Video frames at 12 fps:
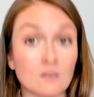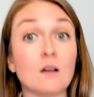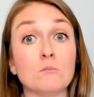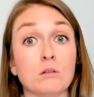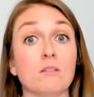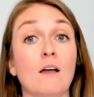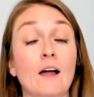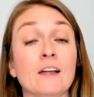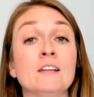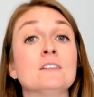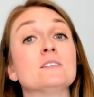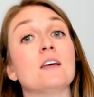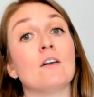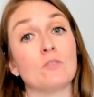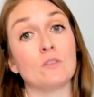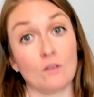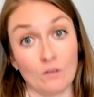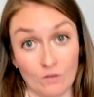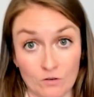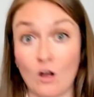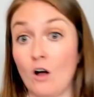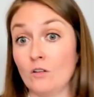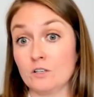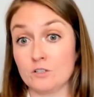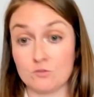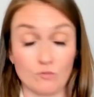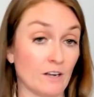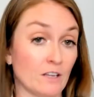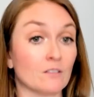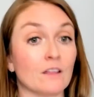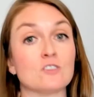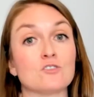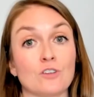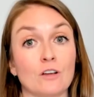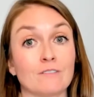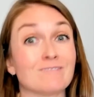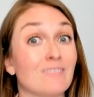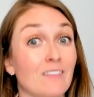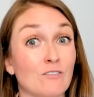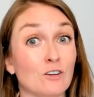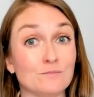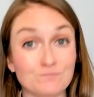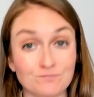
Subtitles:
compliance at the college regulation level?